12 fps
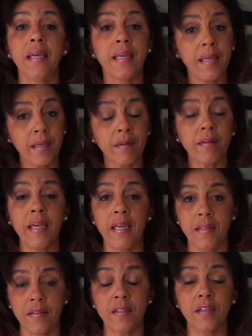Here
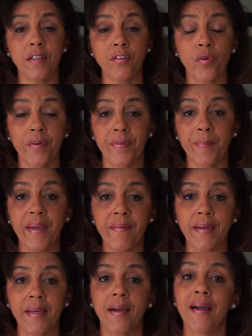in the North
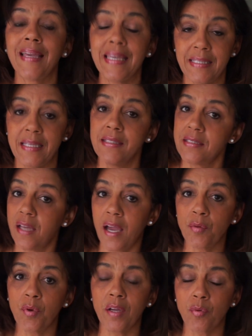America, it is
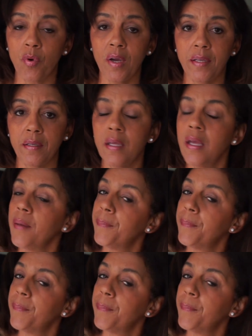911.